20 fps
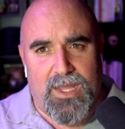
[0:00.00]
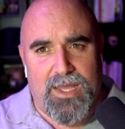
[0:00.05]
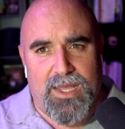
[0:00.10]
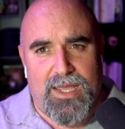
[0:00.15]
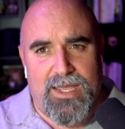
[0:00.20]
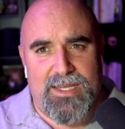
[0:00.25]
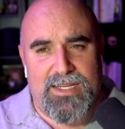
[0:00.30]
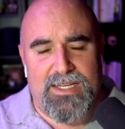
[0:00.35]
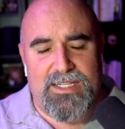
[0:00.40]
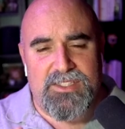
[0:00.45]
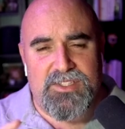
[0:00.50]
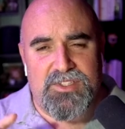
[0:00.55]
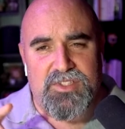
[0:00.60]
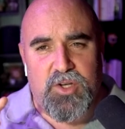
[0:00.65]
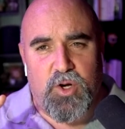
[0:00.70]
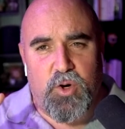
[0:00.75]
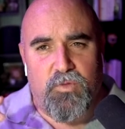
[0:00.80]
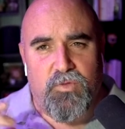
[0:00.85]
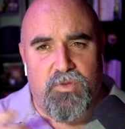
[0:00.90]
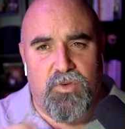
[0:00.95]
And so
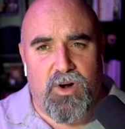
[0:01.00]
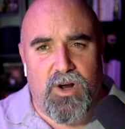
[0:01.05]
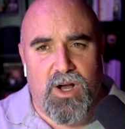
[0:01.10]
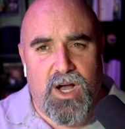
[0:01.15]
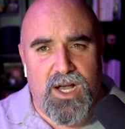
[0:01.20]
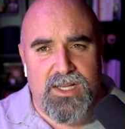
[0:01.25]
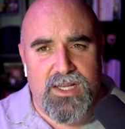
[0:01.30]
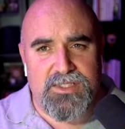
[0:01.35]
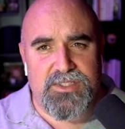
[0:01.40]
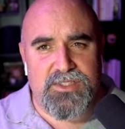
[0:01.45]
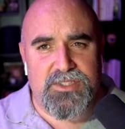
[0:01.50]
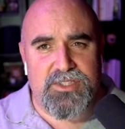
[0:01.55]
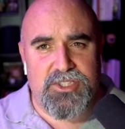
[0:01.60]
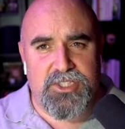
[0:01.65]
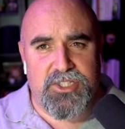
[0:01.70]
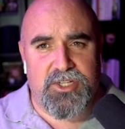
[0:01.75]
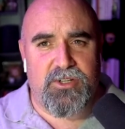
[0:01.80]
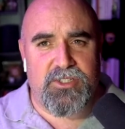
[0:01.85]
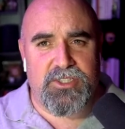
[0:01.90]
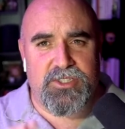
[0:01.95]
for us,
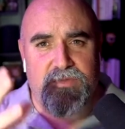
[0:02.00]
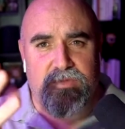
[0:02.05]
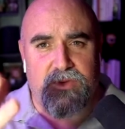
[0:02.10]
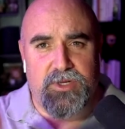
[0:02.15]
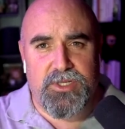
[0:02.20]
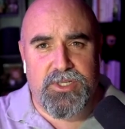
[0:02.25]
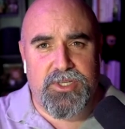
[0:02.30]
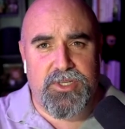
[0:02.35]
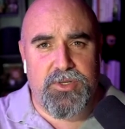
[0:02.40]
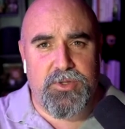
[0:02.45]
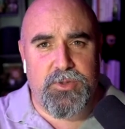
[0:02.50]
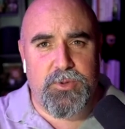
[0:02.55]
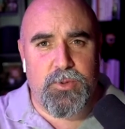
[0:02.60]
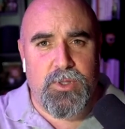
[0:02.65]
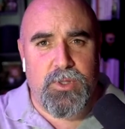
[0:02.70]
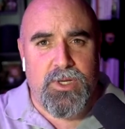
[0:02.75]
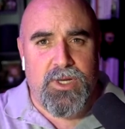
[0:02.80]
church, for you,